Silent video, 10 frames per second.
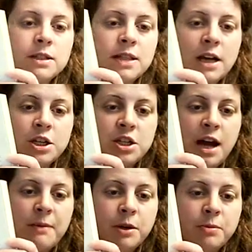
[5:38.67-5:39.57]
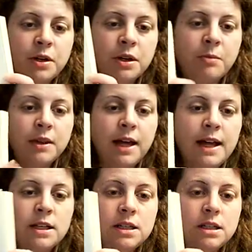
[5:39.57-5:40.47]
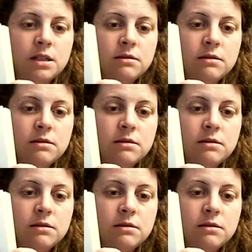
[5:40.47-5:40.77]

/ chapter book blend.